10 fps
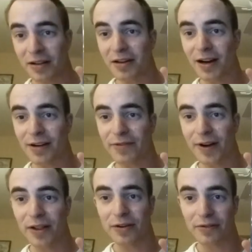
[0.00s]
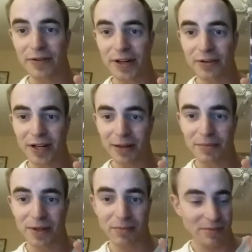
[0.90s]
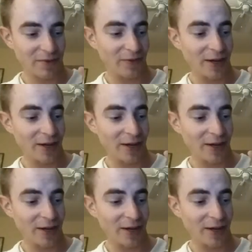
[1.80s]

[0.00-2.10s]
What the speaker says: the godfather of video gaming